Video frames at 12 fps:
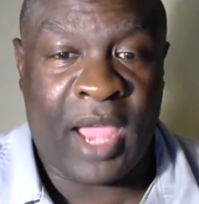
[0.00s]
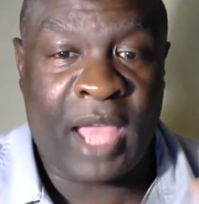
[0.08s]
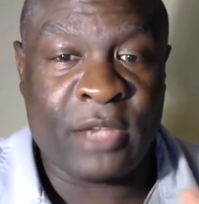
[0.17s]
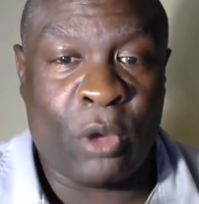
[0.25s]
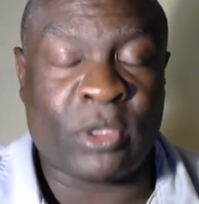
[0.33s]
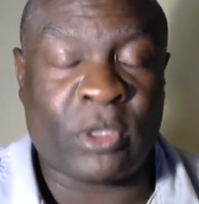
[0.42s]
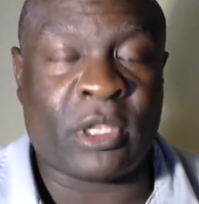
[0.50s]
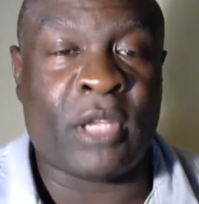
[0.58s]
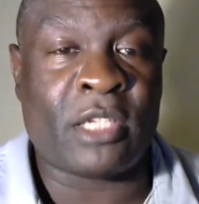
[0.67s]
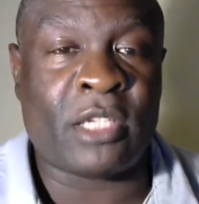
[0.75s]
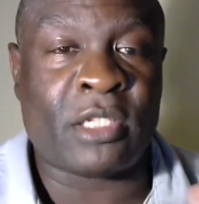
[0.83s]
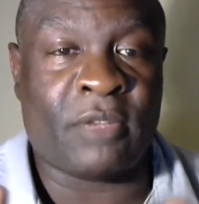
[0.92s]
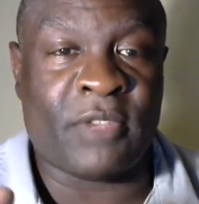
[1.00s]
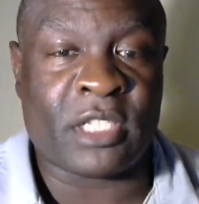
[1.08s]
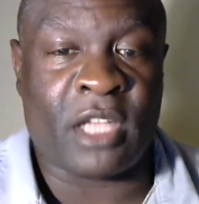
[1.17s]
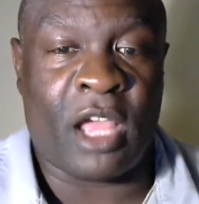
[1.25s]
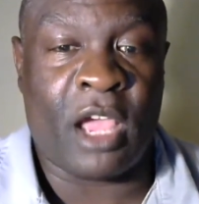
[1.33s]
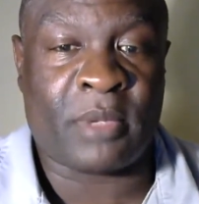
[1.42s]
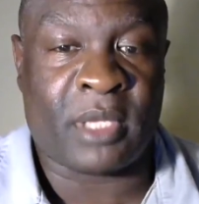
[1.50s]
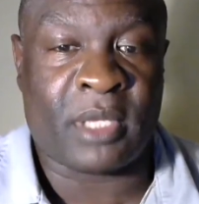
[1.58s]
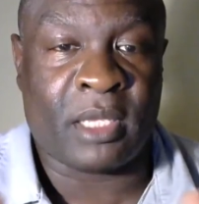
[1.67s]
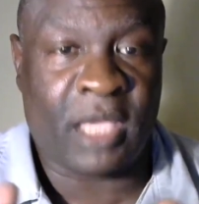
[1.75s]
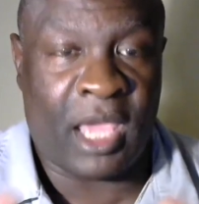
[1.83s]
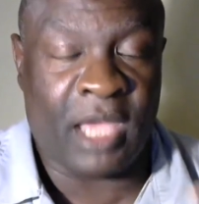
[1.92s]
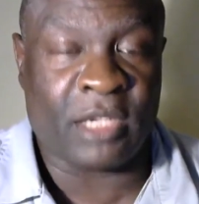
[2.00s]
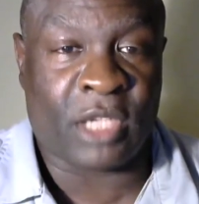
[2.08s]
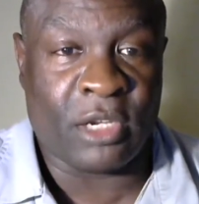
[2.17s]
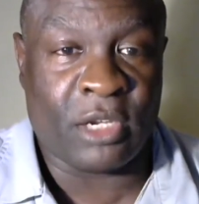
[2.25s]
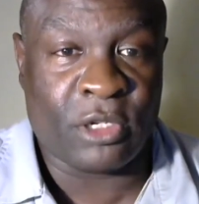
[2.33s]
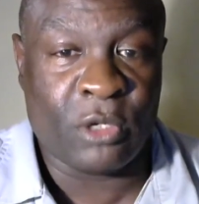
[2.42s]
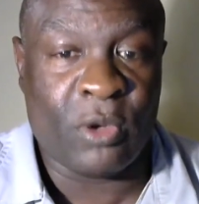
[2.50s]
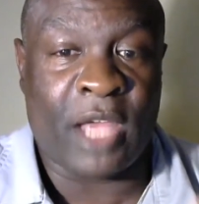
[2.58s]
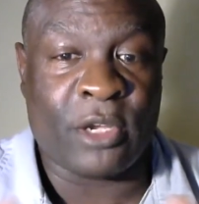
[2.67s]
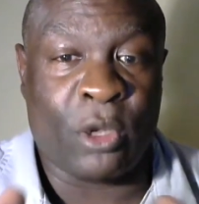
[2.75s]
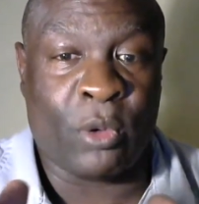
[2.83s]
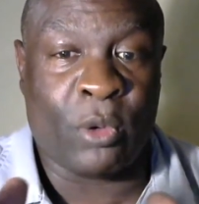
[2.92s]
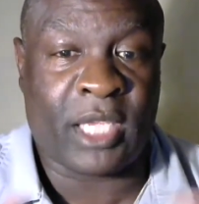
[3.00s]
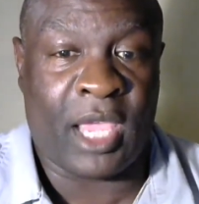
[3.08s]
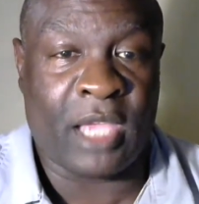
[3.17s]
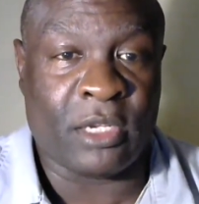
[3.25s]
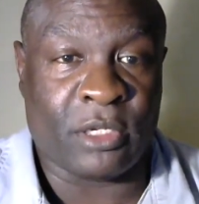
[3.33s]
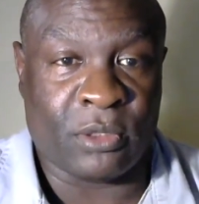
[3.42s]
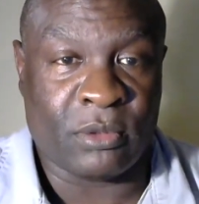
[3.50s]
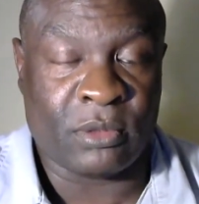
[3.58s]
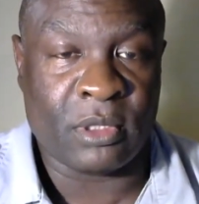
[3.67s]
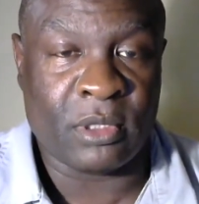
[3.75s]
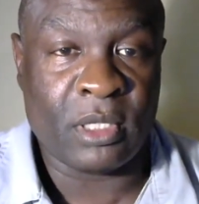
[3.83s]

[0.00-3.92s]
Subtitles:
I know what the Nation of Islam can do, and I know what it can't do.